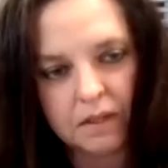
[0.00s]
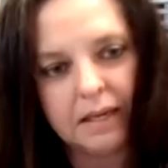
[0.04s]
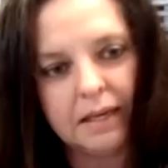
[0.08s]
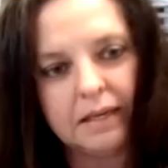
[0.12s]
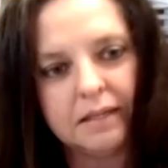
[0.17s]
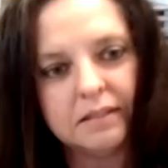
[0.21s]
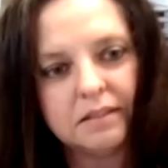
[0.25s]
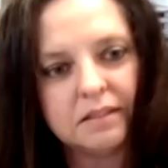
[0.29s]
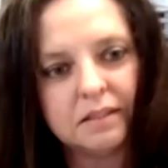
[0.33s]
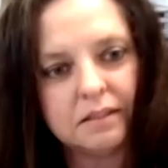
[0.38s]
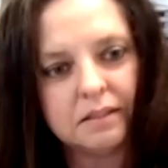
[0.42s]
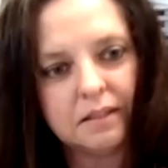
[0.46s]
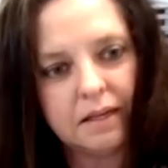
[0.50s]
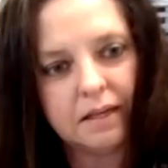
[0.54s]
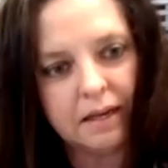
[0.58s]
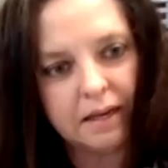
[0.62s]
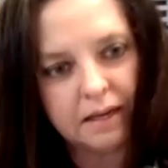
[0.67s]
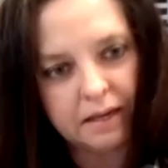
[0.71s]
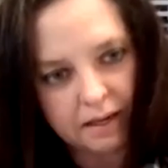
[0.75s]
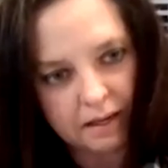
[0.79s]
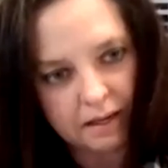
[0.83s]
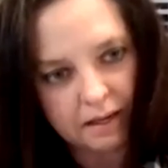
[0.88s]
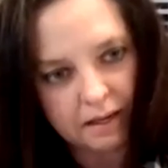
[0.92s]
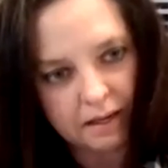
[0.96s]
isn't
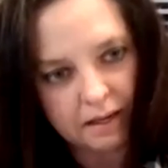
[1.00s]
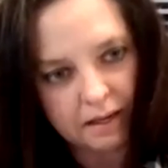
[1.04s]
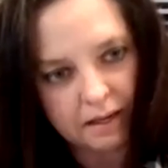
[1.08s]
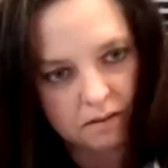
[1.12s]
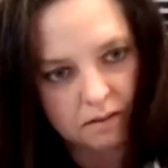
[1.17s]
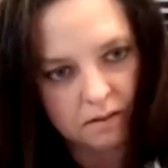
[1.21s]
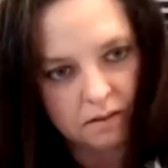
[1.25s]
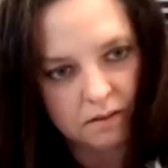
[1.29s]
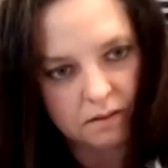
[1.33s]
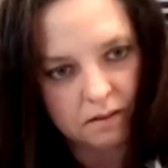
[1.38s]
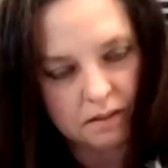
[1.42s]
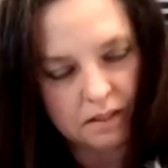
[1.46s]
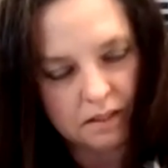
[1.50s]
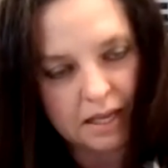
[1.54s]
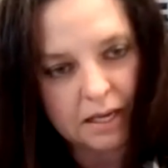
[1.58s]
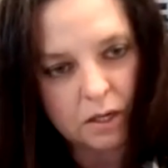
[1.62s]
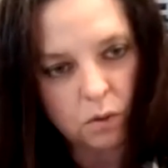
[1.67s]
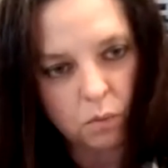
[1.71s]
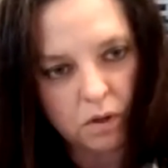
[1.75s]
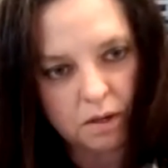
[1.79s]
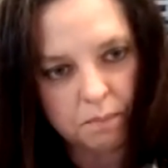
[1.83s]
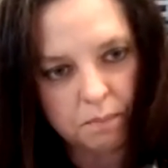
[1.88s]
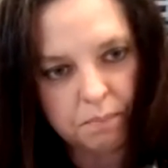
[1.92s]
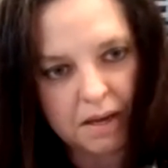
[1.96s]
hitting Lake
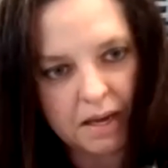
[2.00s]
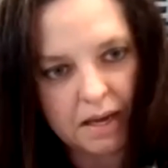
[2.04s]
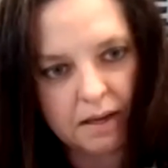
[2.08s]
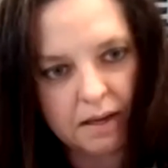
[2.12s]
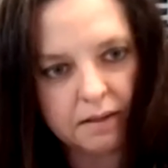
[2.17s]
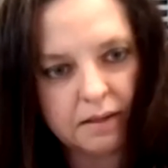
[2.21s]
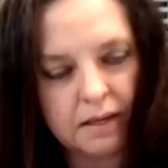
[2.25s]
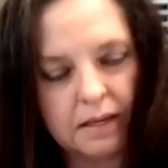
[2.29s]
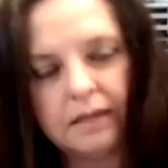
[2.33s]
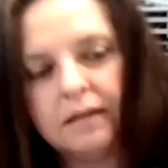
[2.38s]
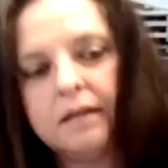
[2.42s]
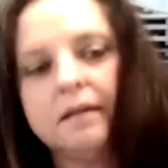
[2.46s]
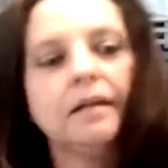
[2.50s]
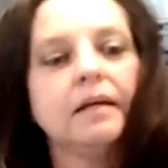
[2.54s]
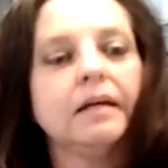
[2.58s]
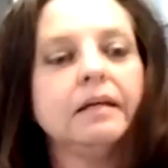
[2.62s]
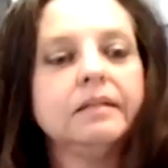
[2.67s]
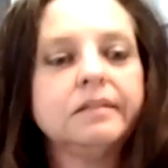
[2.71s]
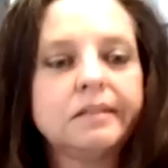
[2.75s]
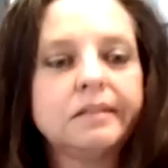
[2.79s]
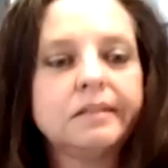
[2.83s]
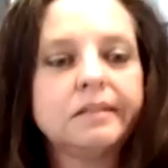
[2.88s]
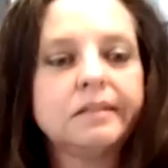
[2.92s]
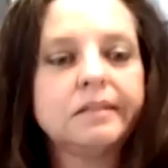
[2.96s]
Winnipeg, and it
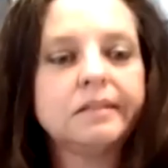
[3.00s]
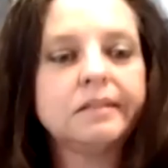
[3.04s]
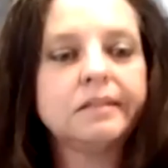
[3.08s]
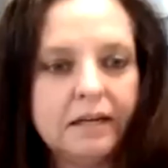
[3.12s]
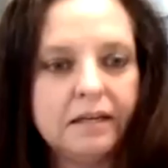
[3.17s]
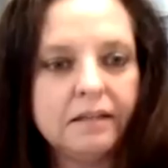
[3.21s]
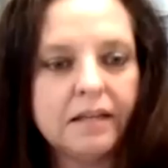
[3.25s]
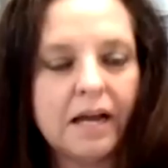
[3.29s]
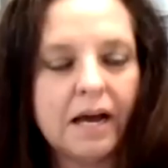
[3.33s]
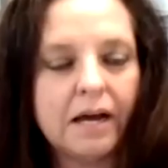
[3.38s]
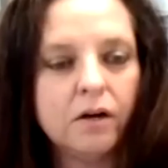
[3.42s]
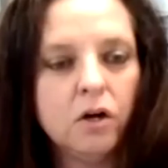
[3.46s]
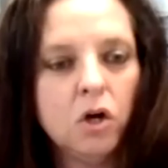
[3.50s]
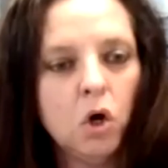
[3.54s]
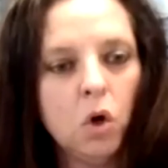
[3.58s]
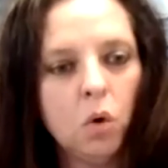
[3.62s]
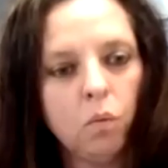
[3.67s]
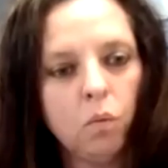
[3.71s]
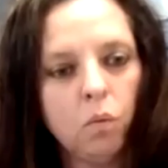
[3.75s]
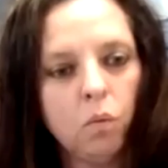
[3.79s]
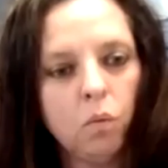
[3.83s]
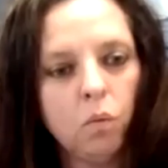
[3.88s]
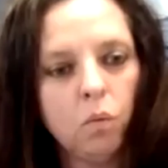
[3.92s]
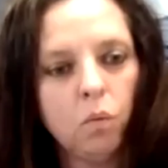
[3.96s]
isn't hitting that.
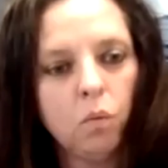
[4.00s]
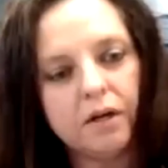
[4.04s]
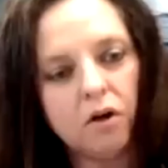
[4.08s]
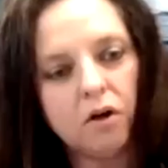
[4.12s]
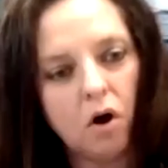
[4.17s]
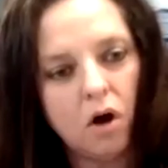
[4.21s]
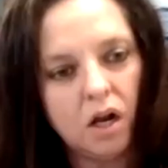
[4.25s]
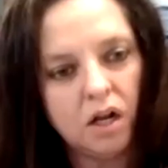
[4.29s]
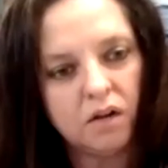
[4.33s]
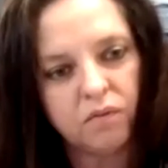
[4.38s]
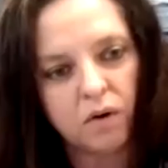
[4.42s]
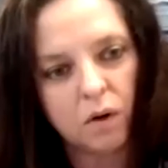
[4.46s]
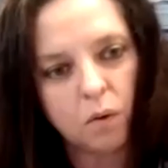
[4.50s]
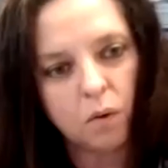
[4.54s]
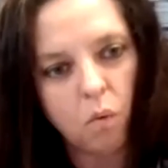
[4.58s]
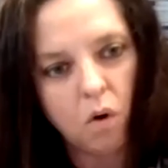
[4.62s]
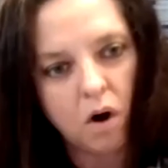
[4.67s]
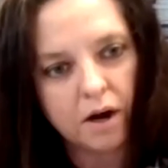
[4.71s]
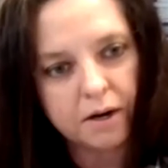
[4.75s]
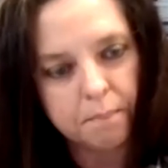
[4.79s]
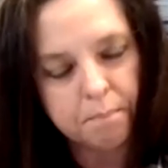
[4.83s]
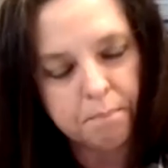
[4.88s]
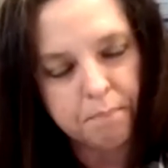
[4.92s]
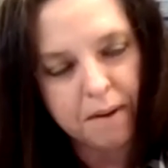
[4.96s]
We're putting all of our
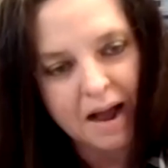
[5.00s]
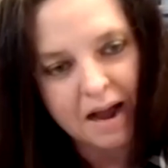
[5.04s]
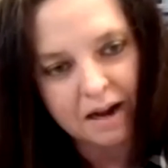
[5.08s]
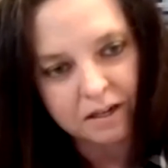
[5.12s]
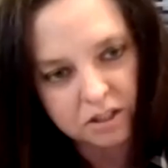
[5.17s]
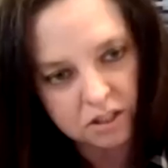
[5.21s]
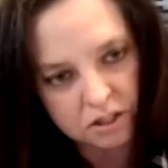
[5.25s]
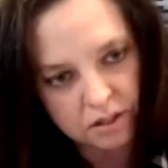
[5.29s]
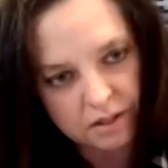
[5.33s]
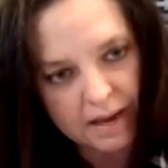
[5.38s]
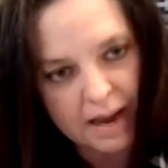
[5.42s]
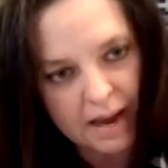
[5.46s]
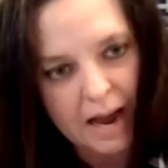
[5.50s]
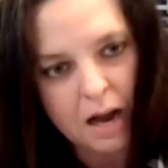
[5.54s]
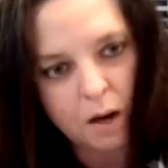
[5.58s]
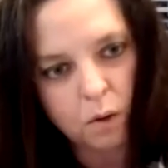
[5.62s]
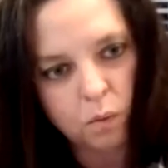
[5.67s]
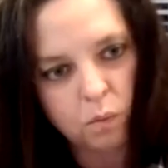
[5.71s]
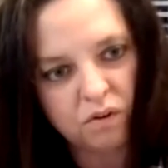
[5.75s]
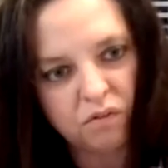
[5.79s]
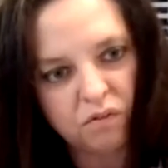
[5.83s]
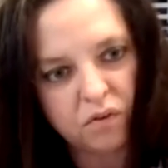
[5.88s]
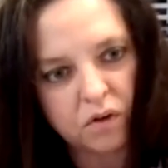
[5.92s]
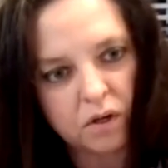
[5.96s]
water back to the
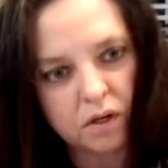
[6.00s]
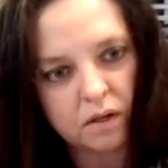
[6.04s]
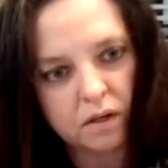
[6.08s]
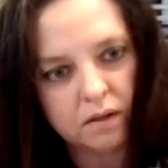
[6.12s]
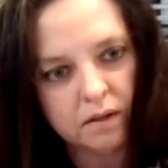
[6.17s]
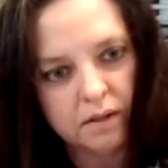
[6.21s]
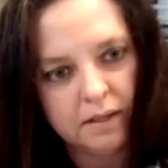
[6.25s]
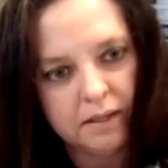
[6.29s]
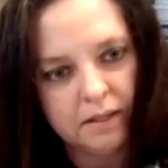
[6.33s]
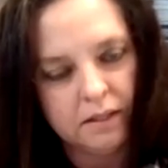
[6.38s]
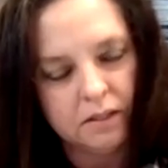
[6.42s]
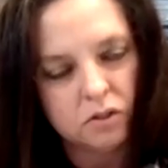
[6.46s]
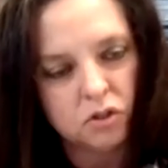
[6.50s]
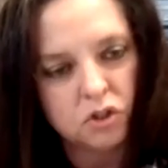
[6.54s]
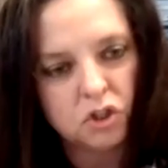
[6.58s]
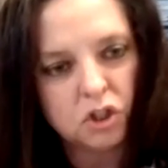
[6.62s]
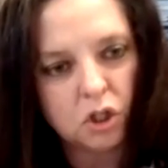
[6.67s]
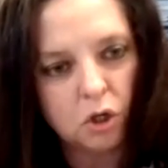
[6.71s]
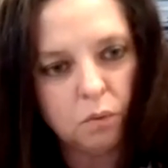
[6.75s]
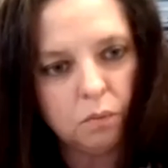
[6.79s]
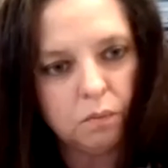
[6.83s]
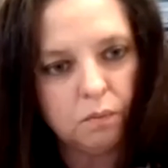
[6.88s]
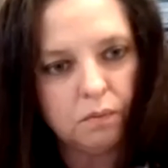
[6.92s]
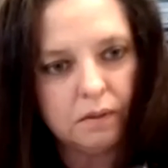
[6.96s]
aquifer.
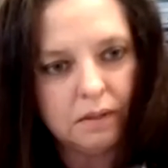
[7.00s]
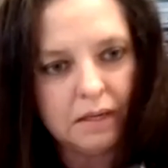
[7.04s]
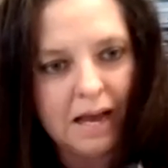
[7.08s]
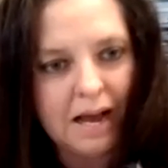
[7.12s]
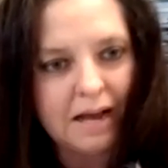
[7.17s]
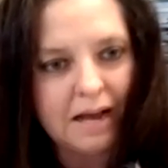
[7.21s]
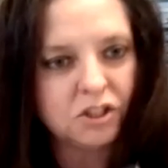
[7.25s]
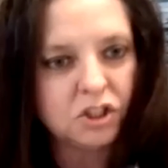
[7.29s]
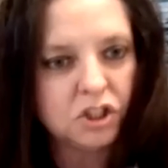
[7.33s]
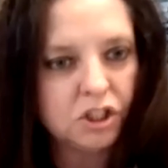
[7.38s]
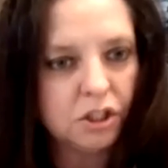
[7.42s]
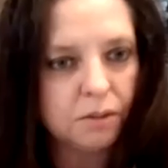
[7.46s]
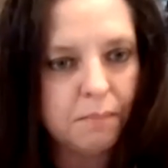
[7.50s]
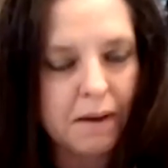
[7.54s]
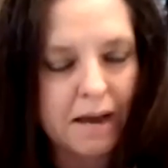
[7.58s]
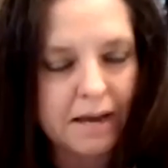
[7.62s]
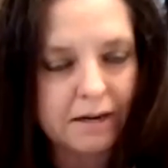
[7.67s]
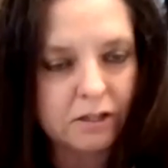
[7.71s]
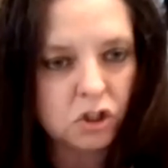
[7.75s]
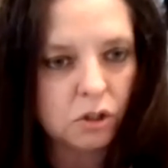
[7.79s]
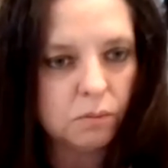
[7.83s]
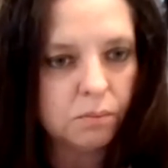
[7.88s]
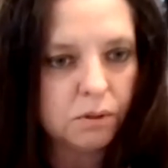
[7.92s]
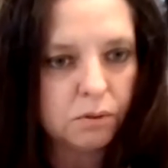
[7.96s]
So last year,
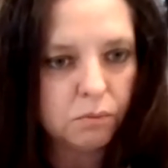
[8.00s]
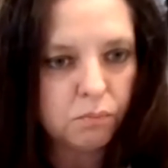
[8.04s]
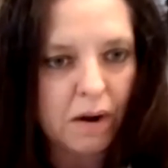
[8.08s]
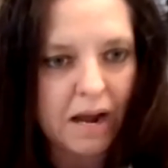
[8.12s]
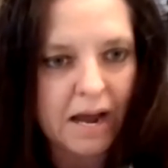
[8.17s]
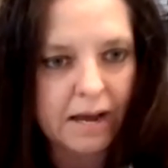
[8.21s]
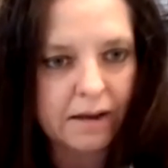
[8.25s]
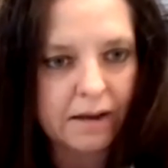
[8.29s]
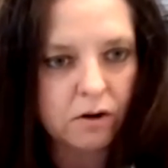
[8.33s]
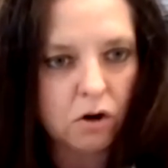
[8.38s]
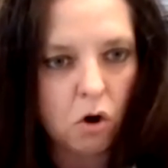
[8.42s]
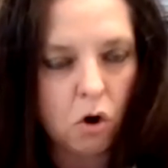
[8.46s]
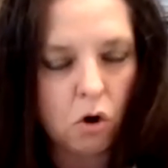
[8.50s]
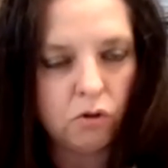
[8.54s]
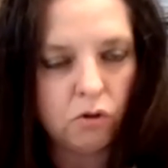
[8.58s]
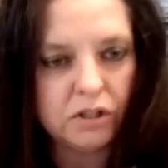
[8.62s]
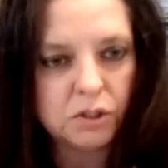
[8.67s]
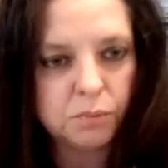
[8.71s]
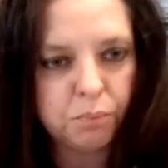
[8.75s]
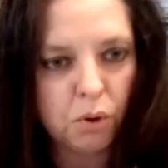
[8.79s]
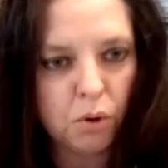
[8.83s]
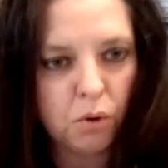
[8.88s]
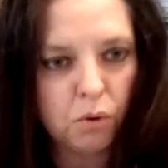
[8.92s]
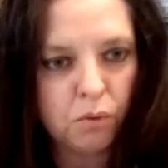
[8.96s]
Manitoba ran all these
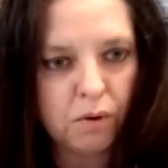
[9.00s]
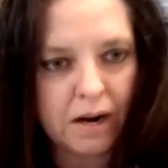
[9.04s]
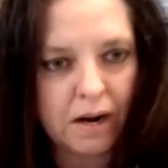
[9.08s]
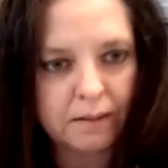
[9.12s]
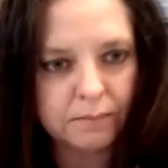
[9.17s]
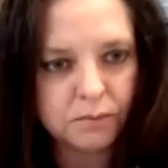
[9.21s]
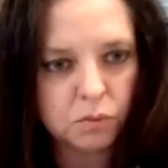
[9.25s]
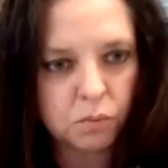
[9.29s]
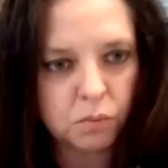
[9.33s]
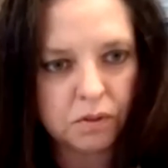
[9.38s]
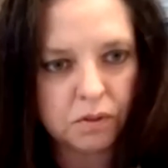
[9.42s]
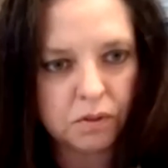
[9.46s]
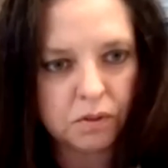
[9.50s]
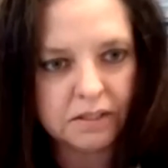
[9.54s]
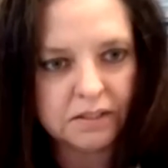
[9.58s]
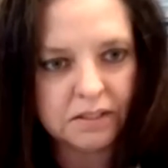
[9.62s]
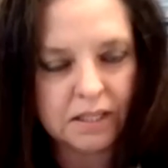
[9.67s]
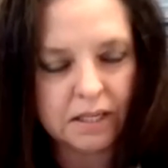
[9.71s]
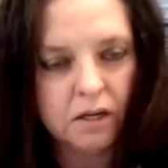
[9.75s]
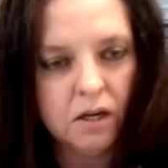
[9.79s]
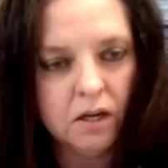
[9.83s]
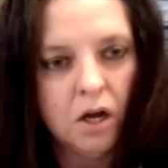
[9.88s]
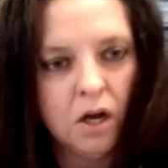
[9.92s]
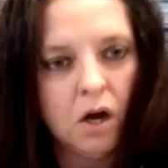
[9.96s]
programs where they
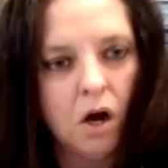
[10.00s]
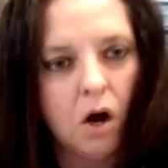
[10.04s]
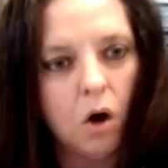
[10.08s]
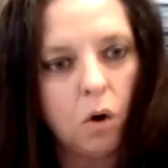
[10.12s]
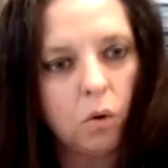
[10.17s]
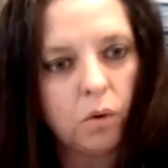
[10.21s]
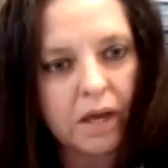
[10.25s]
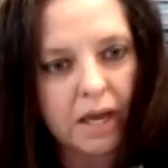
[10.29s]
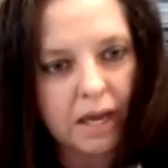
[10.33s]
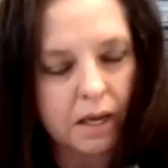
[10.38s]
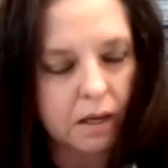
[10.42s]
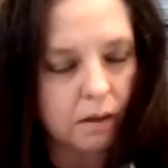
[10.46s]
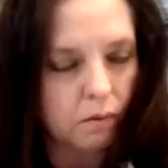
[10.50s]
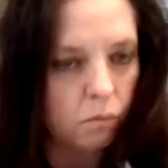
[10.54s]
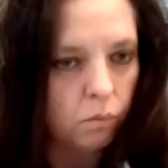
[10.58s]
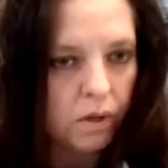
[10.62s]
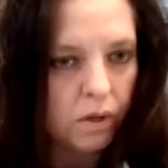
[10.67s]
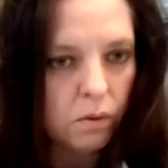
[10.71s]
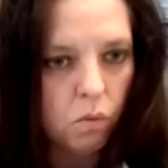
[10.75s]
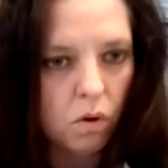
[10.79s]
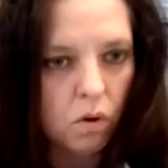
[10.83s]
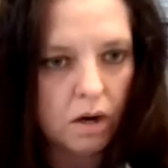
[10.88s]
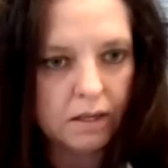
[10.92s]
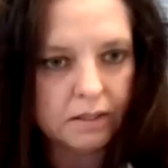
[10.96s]
said, okay, we
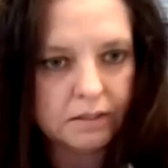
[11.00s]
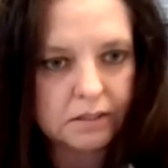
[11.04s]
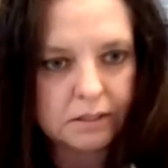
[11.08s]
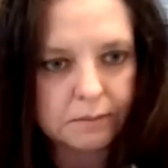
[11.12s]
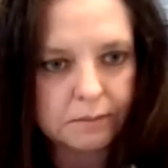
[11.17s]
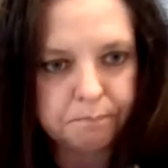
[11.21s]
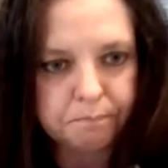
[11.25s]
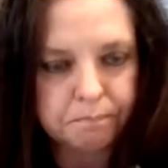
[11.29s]
want,